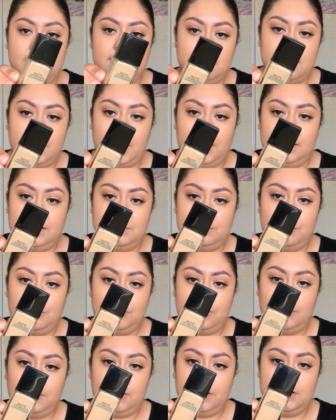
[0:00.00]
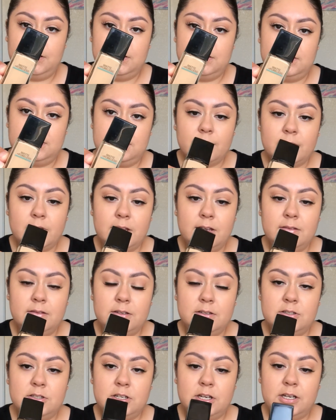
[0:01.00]
Matte and Poreless in
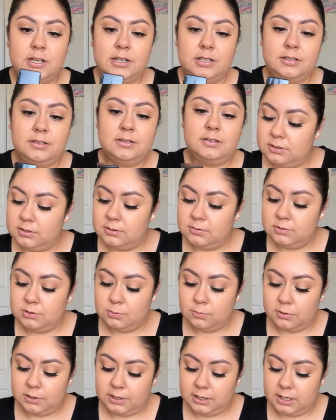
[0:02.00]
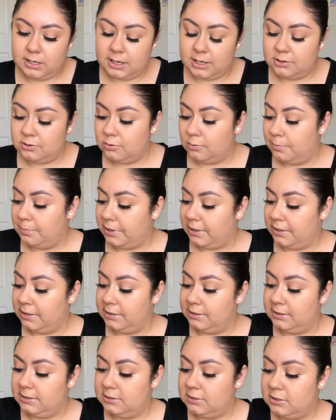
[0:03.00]
the shade 220 Natural
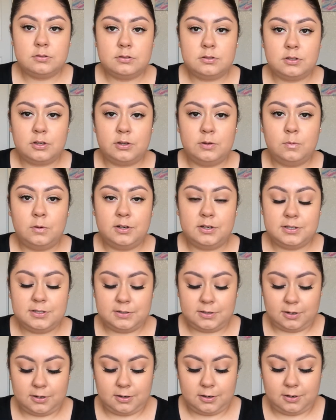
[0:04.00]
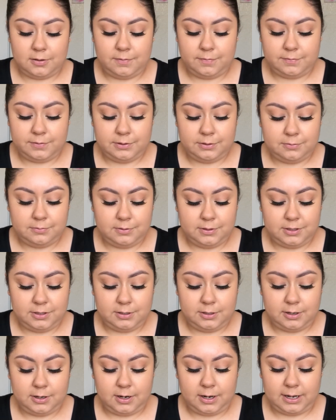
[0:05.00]
Beige. So you want to start off doing
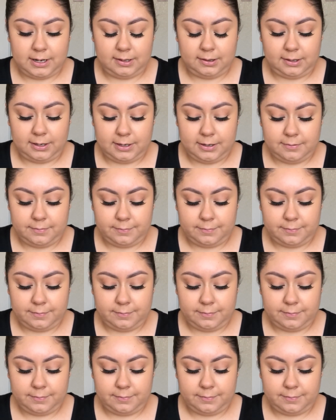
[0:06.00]
your highlight